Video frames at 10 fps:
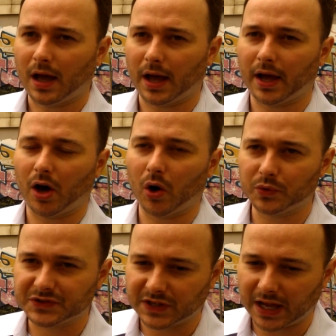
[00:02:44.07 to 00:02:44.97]
I
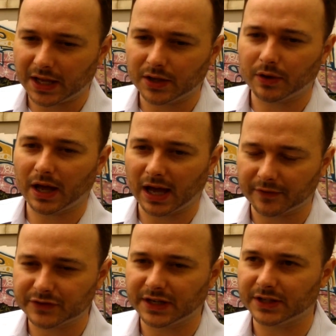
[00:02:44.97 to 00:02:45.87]
always say you
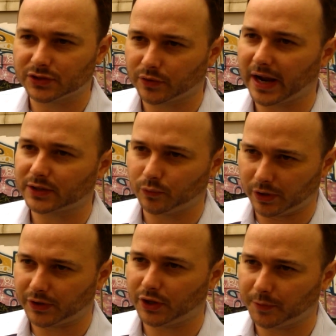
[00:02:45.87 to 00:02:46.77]
have to interact
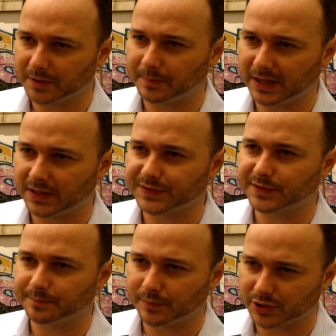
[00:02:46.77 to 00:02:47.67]
with human beings as
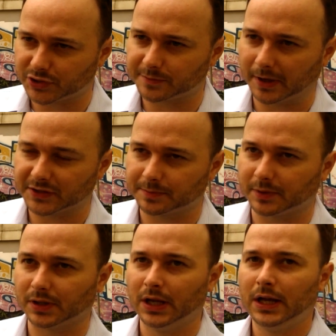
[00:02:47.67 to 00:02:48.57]
much as
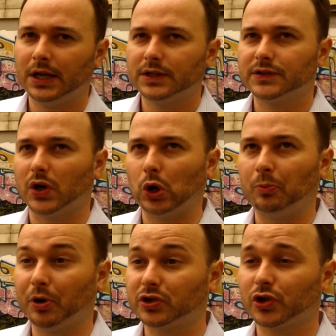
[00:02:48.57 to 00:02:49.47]
possible. So
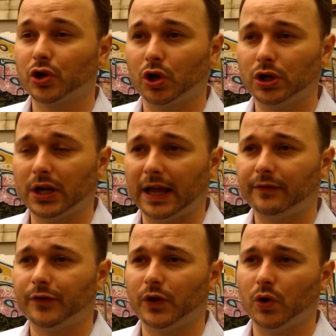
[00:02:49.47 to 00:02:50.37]
books are good
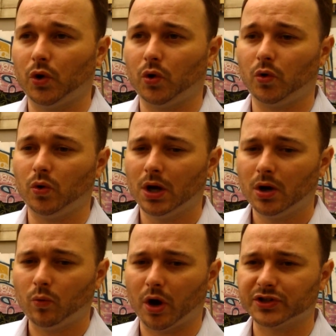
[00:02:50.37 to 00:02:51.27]
if you
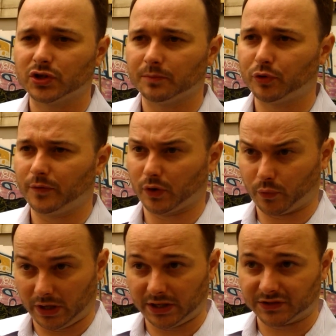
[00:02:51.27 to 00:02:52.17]
want to improve your
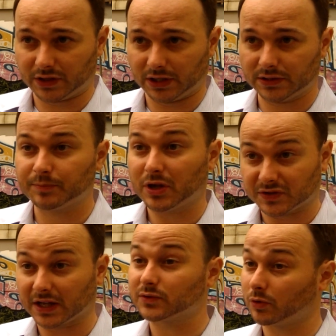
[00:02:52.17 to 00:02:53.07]
reading skills, because
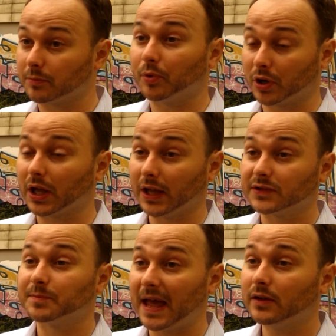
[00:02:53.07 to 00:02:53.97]
that's what a book is
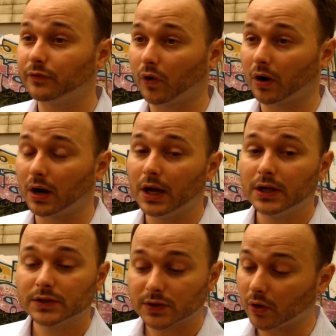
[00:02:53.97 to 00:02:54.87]
made for.
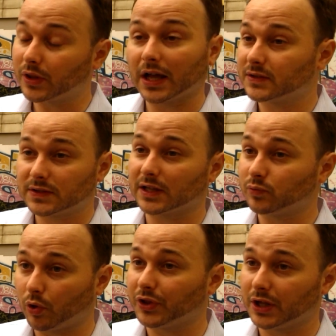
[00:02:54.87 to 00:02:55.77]
So that's
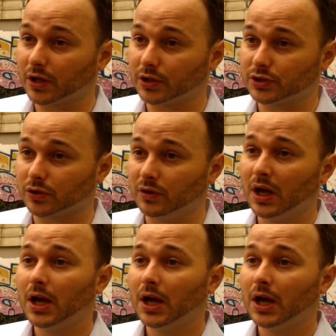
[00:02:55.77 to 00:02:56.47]
one thing you can do.